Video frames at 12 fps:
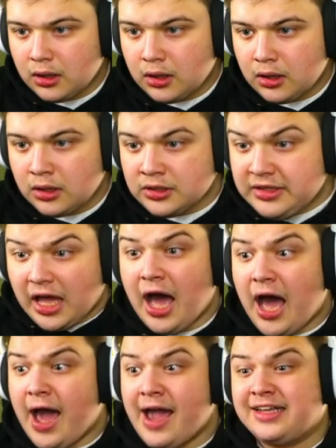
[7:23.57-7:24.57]

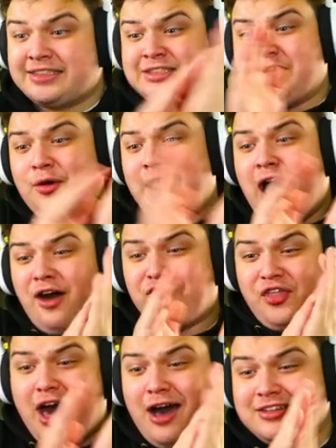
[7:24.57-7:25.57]
Nice!
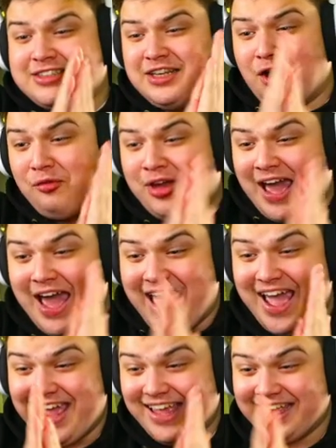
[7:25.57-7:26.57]
2,500!
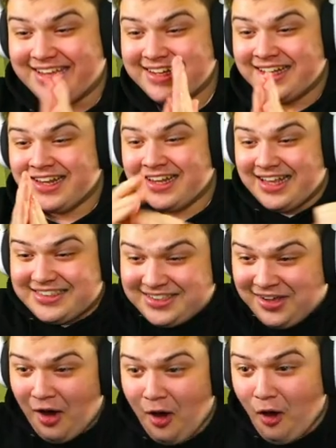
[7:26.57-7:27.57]
Okay! Let's
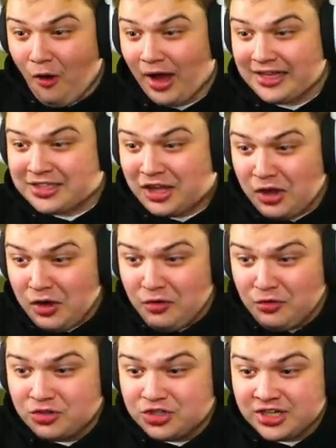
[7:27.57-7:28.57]
go! That's
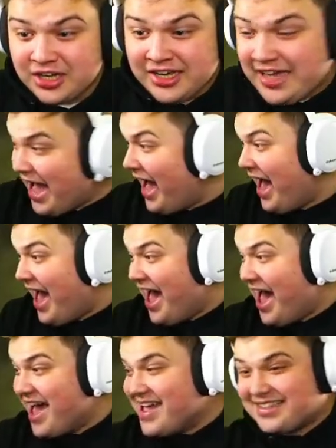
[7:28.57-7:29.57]
huge!
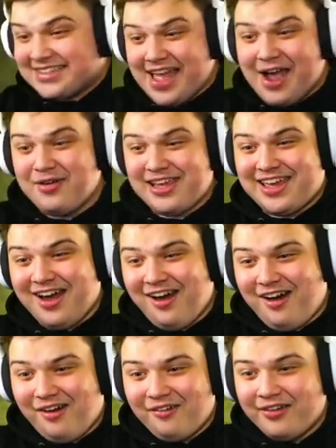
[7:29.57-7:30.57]
Yes! There we
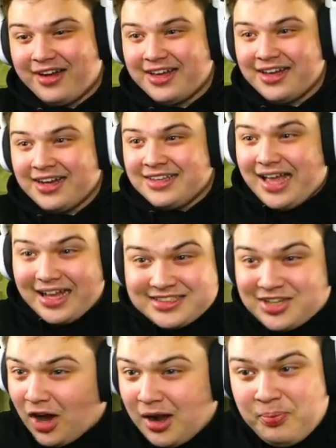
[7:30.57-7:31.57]
go! That's
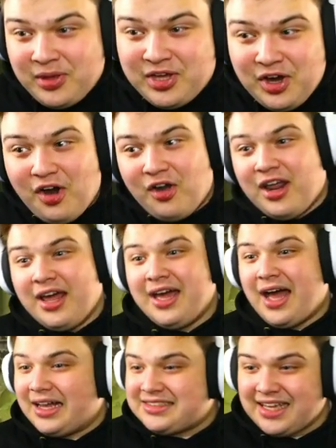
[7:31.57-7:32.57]
got to be good.
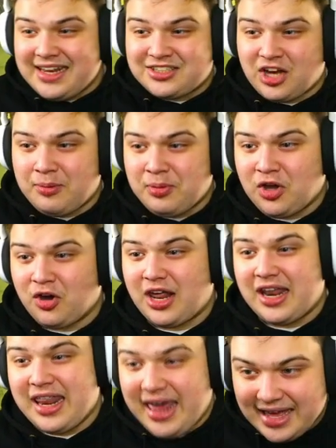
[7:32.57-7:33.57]
I said it's got to be good, and
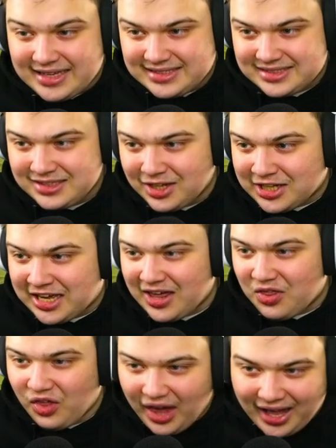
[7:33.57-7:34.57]
it is. Look
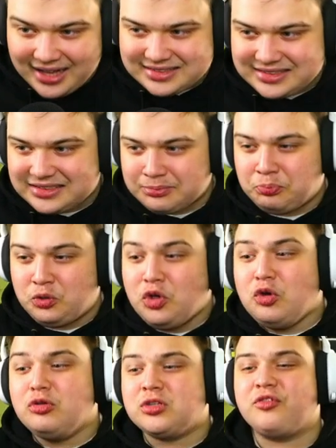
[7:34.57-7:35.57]
at that.
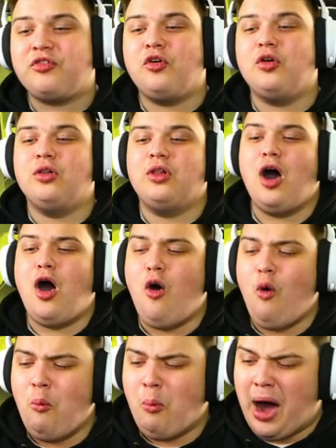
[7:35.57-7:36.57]
Beautiful.
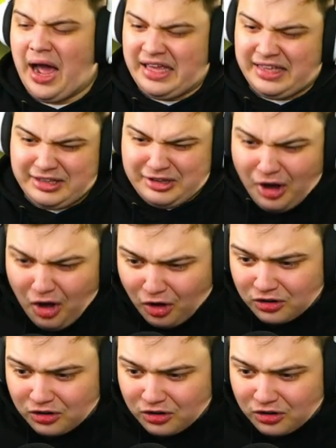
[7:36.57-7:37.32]
Oh, my God.